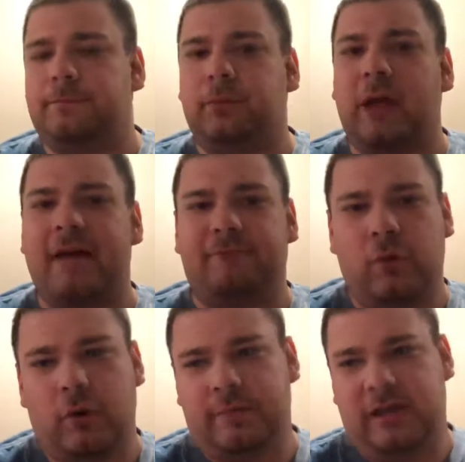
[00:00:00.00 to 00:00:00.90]

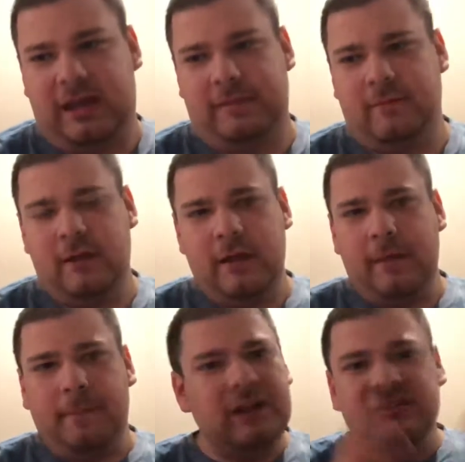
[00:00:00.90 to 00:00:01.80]
platform game,
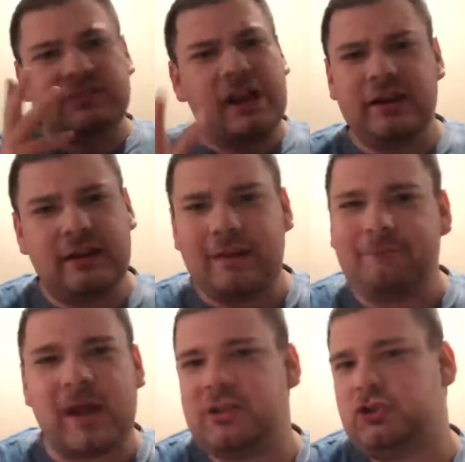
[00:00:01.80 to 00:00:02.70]
but it's done in an
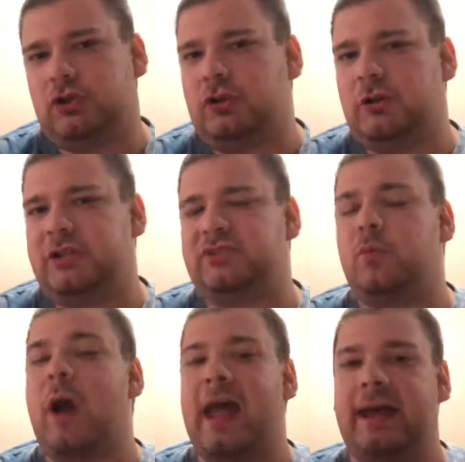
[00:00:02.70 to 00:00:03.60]
adventurous
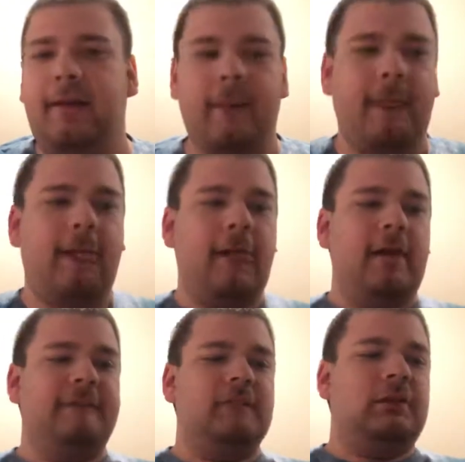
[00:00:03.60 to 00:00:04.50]
way.
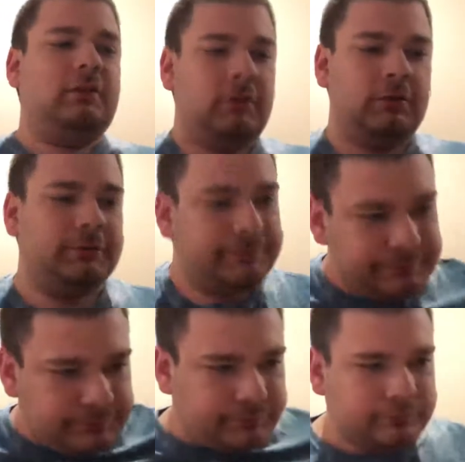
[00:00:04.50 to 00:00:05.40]
The
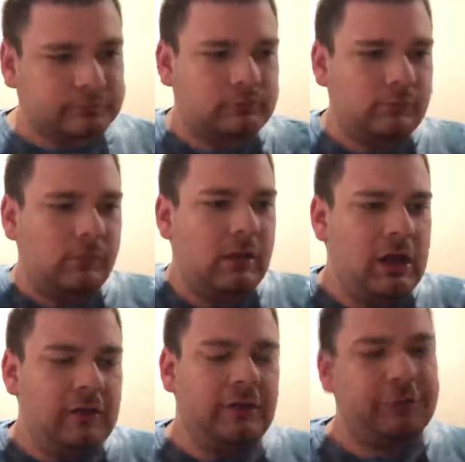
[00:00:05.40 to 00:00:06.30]

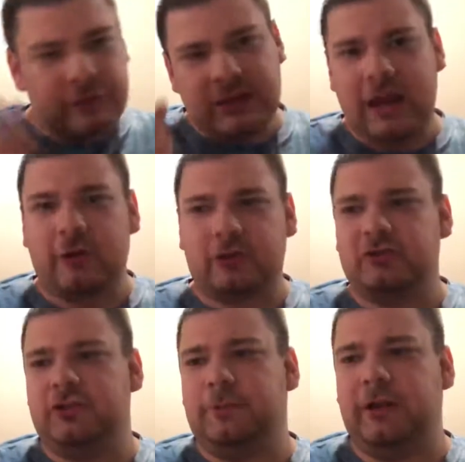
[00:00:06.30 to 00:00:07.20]
3
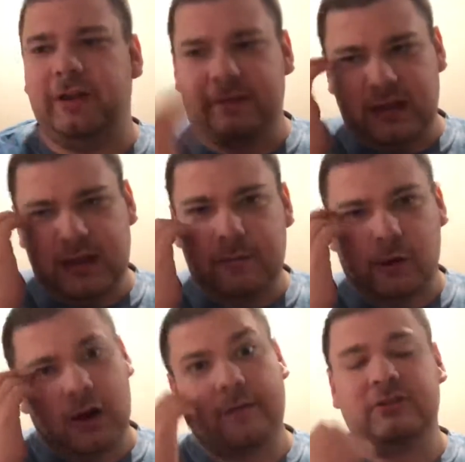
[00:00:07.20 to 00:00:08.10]
characters you play in the game
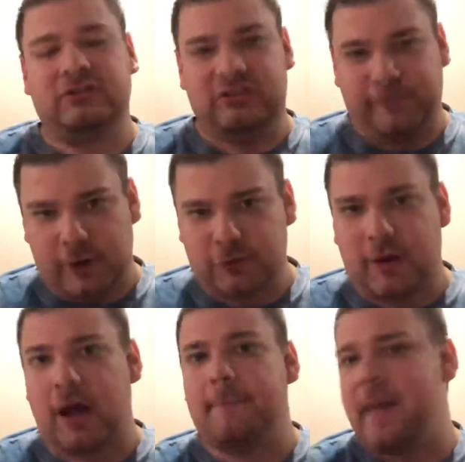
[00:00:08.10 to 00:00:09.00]
are obviously
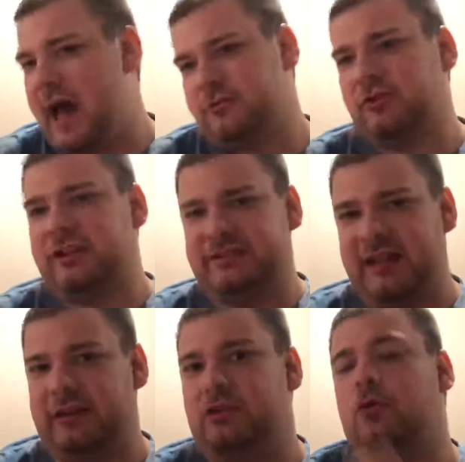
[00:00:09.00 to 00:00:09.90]
Spongebob, Patrick, and
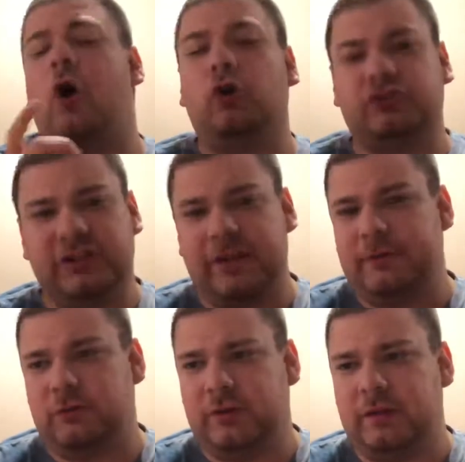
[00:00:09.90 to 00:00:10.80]
Sandy. You alternate
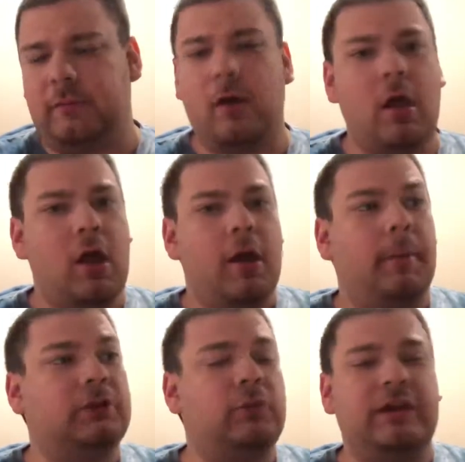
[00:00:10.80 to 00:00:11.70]
between them
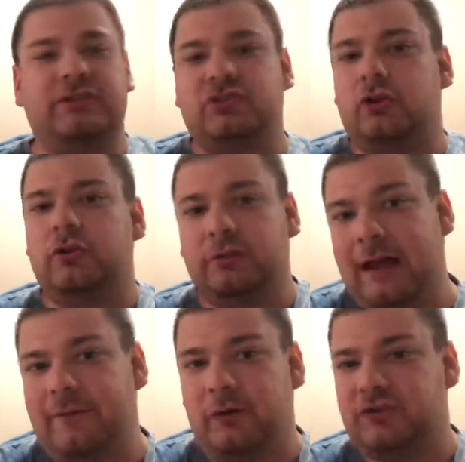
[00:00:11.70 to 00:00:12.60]
between certain
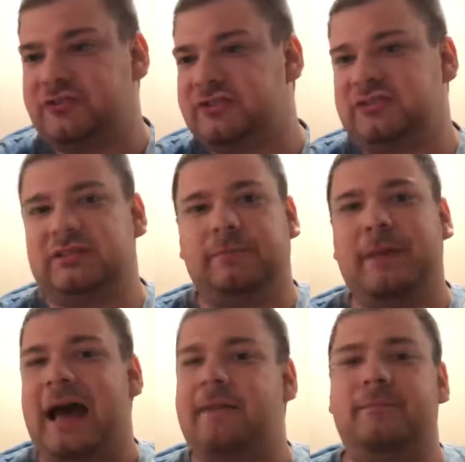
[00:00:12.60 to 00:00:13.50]
levels.
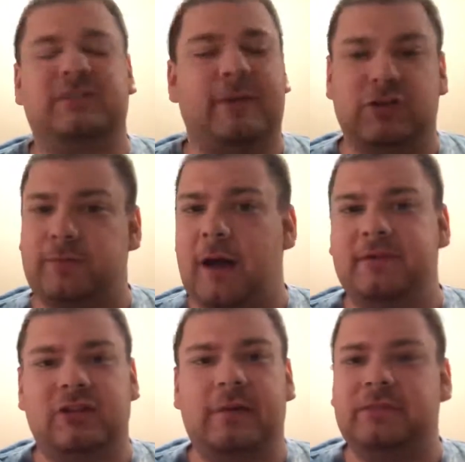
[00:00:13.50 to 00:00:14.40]
Spongebob
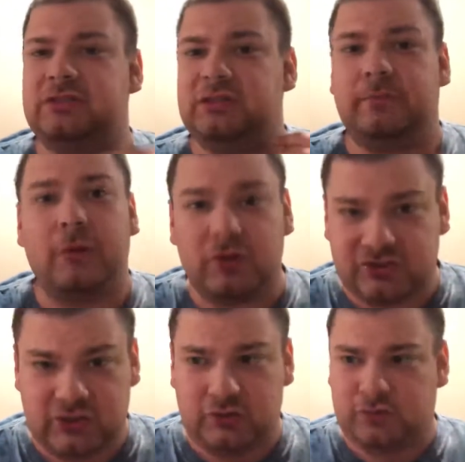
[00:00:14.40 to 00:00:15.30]
is obviously the
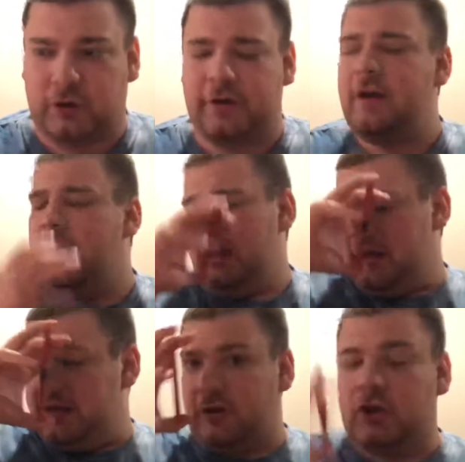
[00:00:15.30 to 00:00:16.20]
most used one.
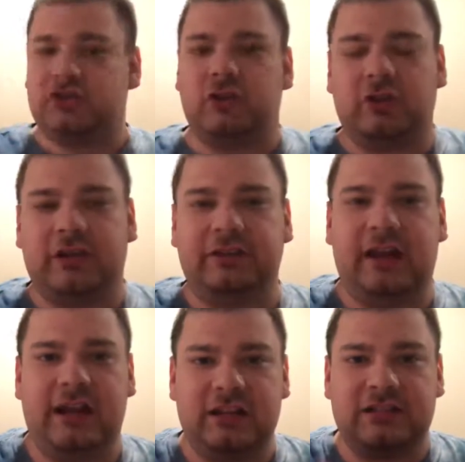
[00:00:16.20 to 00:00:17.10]
His arsenal
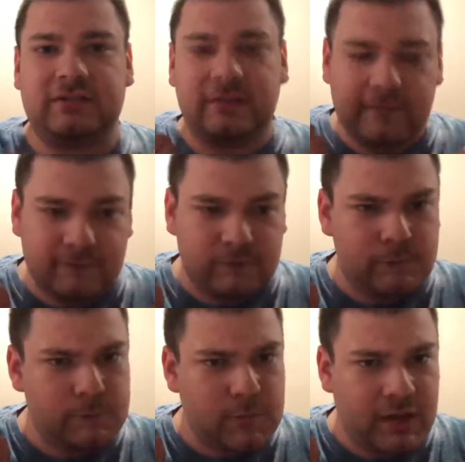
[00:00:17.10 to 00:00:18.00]
contains
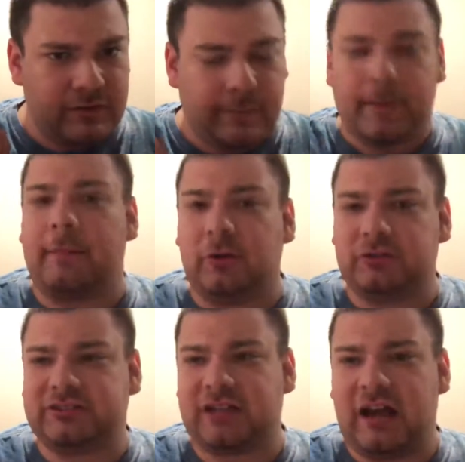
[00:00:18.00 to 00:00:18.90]
the bubble
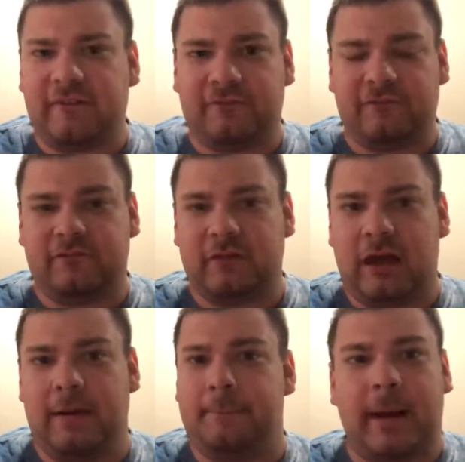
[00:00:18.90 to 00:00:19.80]
stuff,
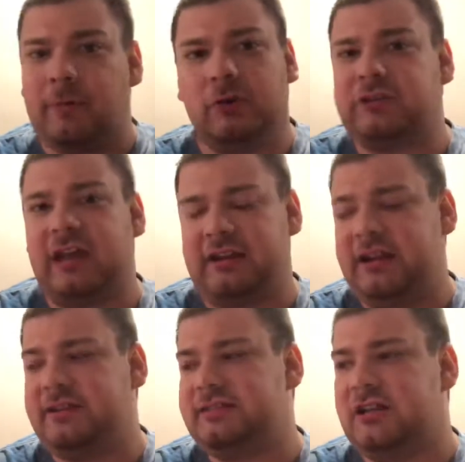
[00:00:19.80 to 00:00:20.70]
bubble
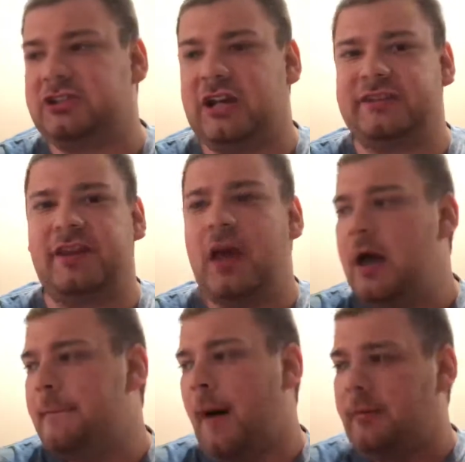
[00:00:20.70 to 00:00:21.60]
techniques such as
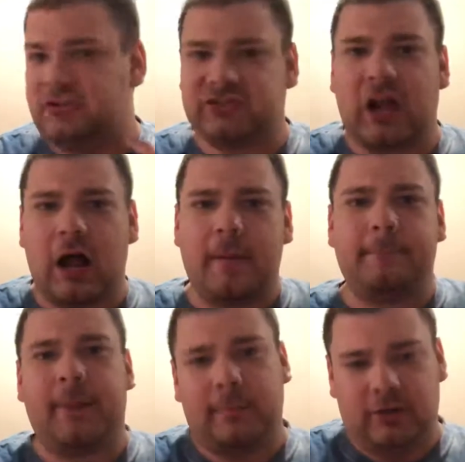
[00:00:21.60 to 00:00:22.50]
Bubble
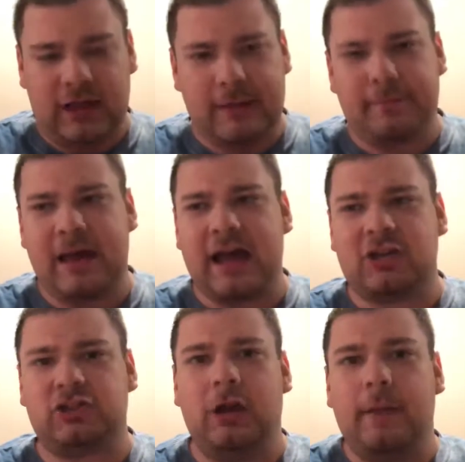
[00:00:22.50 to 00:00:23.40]
Stomp, Bubble Head
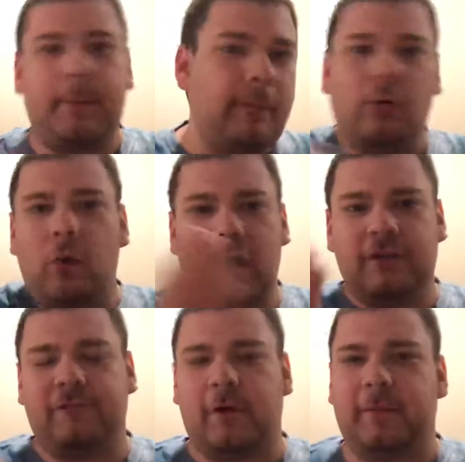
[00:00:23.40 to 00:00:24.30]
Bash, Bubble
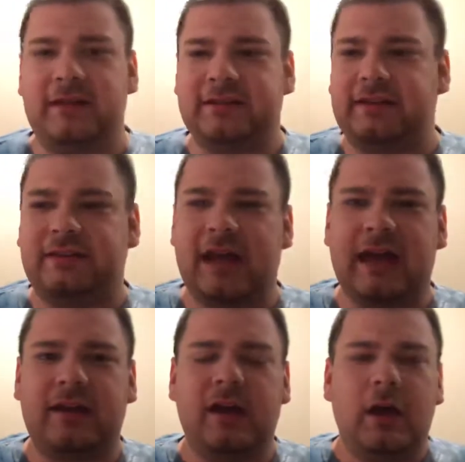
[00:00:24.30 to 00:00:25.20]
Wand for a basic
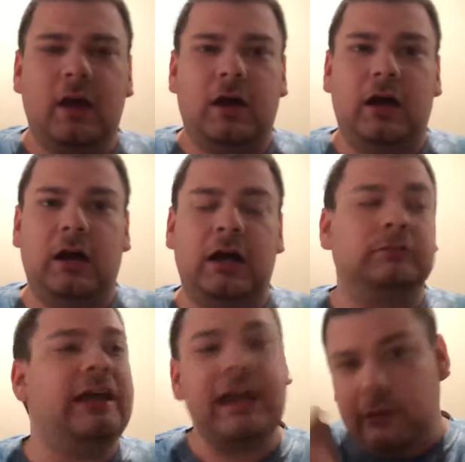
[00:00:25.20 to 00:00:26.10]
attack.
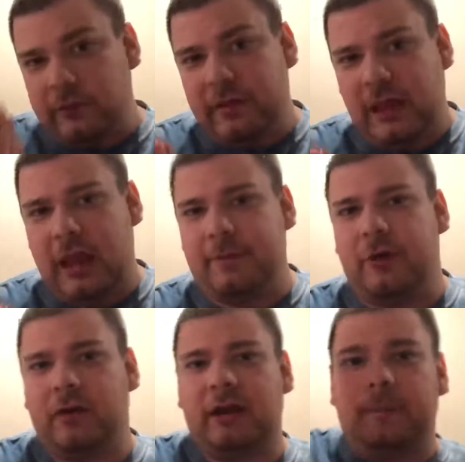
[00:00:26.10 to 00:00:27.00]
Later in the game,
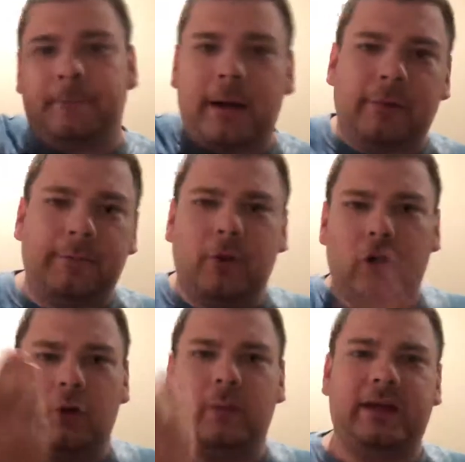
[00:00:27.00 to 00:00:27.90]
he'll get a Bubble
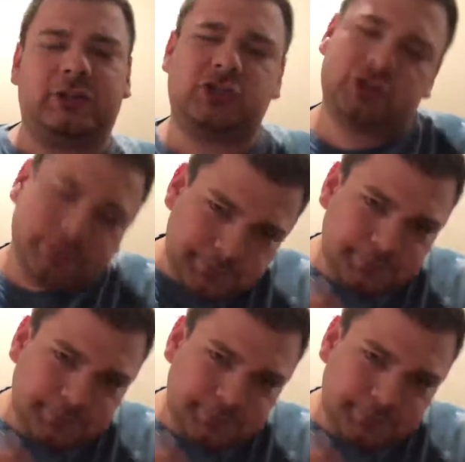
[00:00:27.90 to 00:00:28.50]
Bowl, which